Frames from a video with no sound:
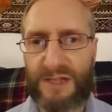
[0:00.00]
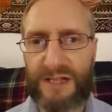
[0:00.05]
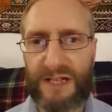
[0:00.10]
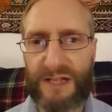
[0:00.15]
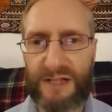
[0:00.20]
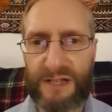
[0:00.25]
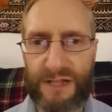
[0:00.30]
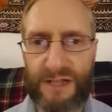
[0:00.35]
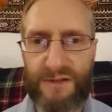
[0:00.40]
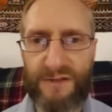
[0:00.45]

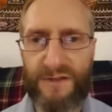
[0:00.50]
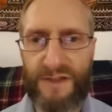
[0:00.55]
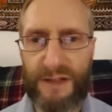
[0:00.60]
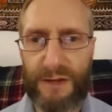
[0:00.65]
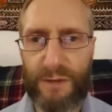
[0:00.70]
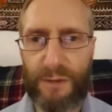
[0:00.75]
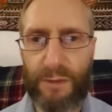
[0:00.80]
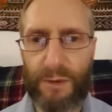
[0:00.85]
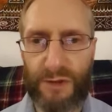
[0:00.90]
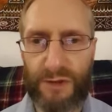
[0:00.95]
actually
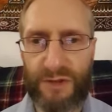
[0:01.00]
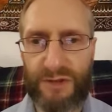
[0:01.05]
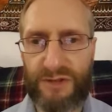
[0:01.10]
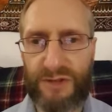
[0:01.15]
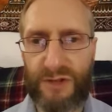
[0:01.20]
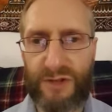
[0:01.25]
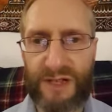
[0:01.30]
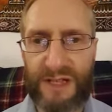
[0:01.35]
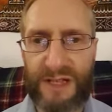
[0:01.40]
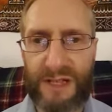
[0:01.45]
fit what you're
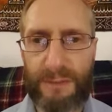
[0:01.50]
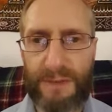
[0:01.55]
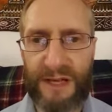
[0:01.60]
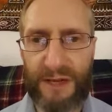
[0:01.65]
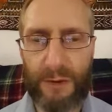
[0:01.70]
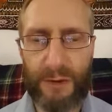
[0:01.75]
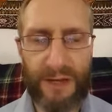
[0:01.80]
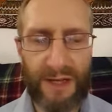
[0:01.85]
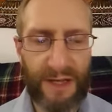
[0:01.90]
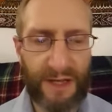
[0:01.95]
talking
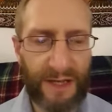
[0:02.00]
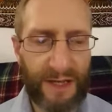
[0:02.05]
about.